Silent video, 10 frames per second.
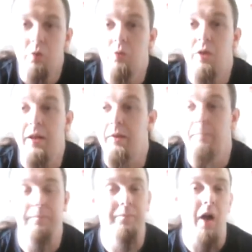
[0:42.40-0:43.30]
like
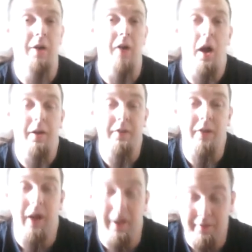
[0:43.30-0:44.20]

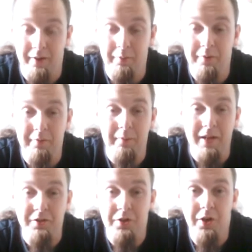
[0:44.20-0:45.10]
as I was
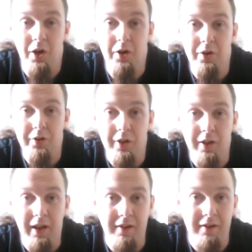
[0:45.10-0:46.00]
mentioning on the
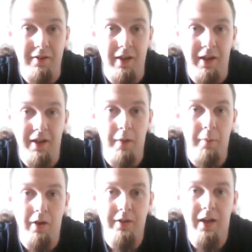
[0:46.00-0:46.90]
latest Hits That Now
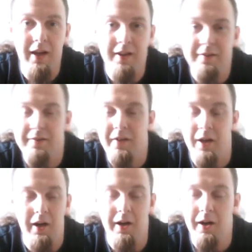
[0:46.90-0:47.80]
podcast,
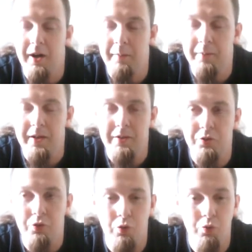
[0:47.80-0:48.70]
I played
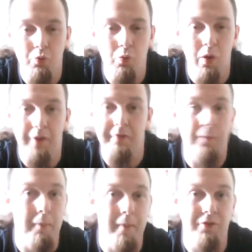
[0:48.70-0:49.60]
through
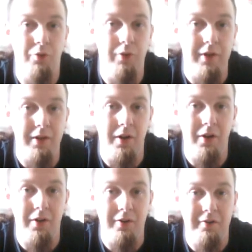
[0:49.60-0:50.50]
Super Metroid
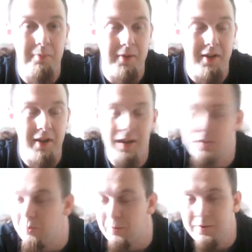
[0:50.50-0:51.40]
on Super
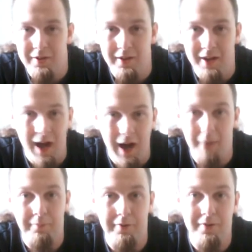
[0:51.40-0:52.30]
Nintendo, which is an
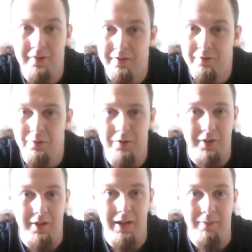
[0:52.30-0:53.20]
absolutely
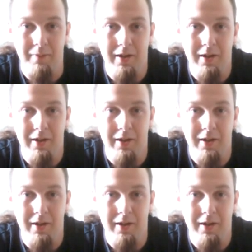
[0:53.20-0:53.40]
stunning game.